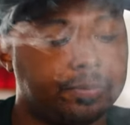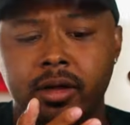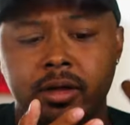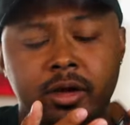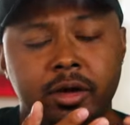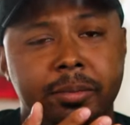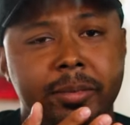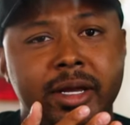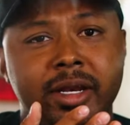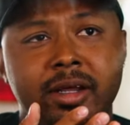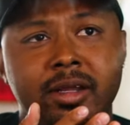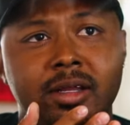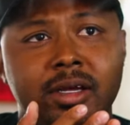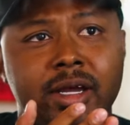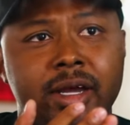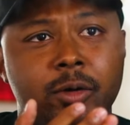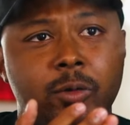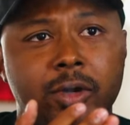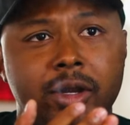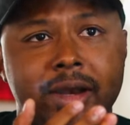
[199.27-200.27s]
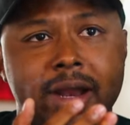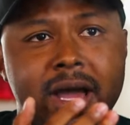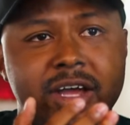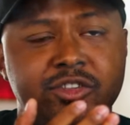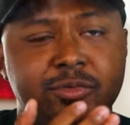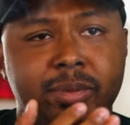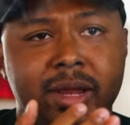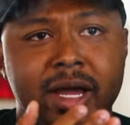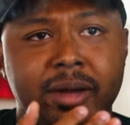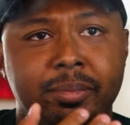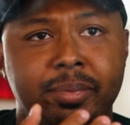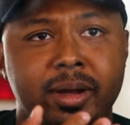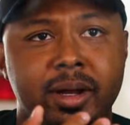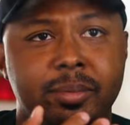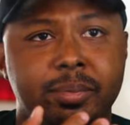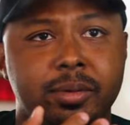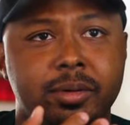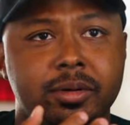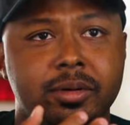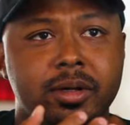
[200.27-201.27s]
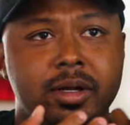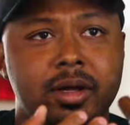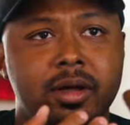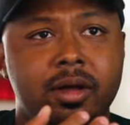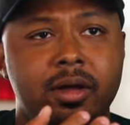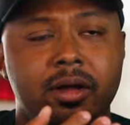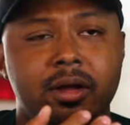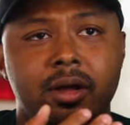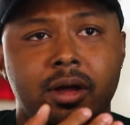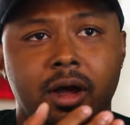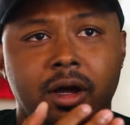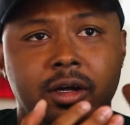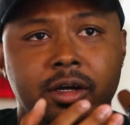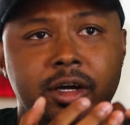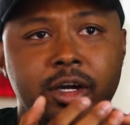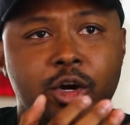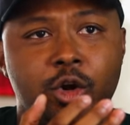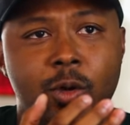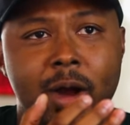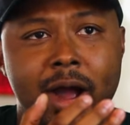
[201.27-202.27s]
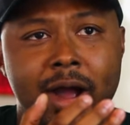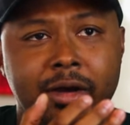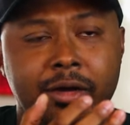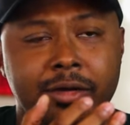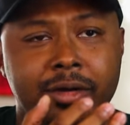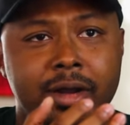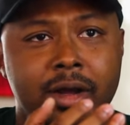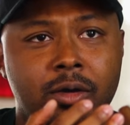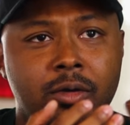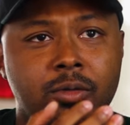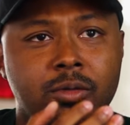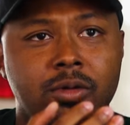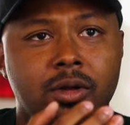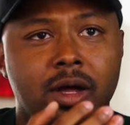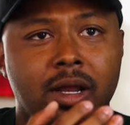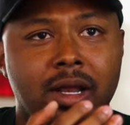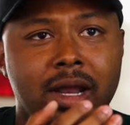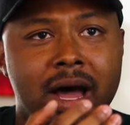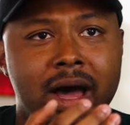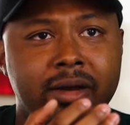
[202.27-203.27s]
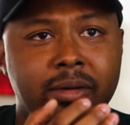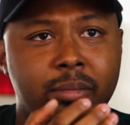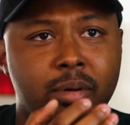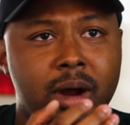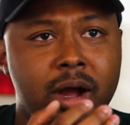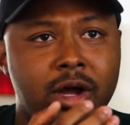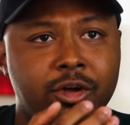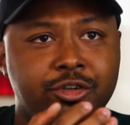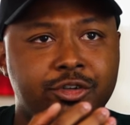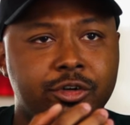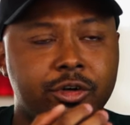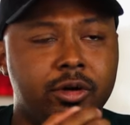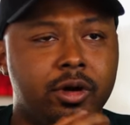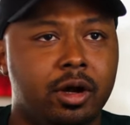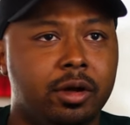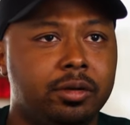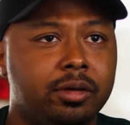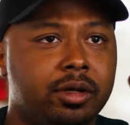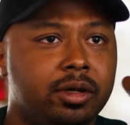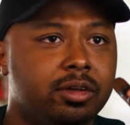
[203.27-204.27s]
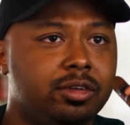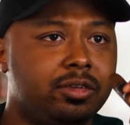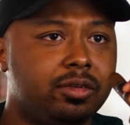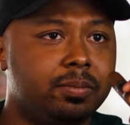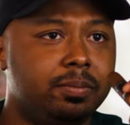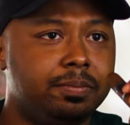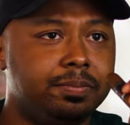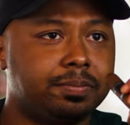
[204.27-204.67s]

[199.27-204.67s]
You immediately hit with a nice black pepper, a good cracker note, a lot of brown sugar on this.